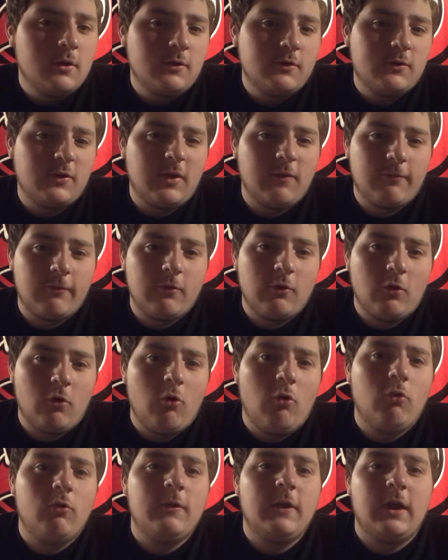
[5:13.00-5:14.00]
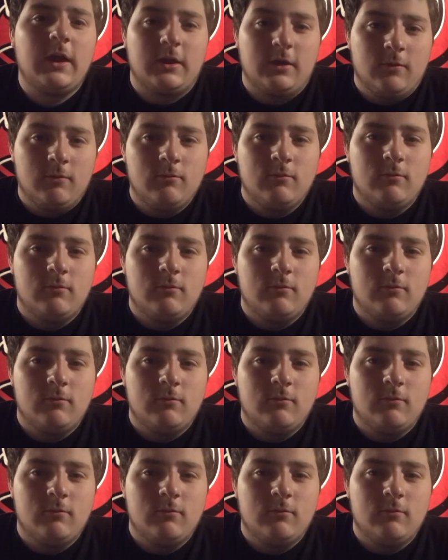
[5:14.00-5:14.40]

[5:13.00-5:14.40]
Stay for the whole day.